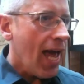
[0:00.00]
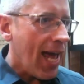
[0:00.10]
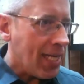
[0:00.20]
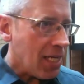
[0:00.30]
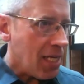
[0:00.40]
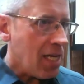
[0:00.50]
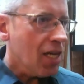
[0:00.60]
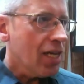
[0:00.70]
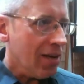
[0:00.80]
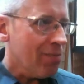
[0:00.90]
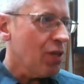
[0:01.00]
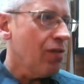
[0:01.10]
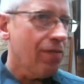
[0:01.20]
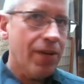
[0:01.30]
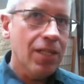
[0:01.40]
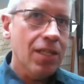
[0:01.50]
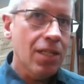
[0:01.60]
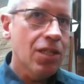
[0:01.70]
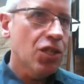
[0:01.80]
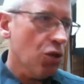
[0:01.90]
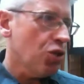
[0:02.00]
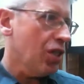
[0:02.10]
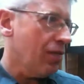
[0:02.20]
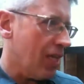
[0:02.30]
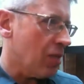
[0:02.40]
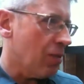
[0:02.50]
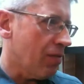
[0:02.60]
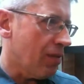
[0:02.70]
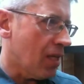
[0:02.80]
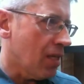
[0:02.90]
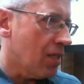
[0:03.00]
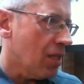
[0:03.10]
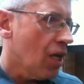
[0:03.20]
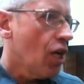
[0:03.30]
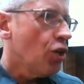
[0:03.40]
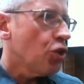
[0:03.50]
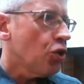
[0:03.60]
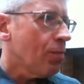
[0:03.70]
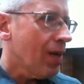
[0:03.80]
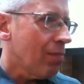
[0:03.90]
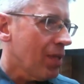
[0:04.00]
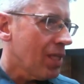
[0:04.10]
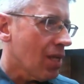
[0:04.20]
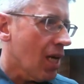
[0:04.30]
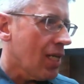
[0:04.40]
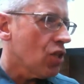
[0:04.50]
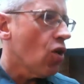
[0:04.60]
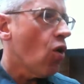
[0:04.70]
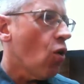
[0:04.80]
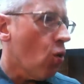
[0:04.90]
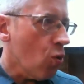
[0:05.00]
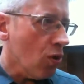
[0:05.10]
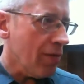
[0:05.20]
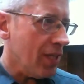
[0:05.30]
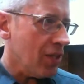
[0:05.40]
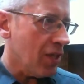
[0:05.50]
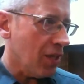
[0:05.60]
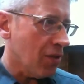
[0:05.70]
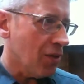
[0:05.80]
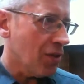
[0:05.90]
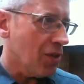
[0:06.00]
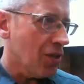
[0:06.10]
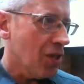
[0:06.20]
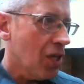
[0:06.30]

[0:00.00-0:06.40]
any government-funded social investment fund should publicise all of its deals,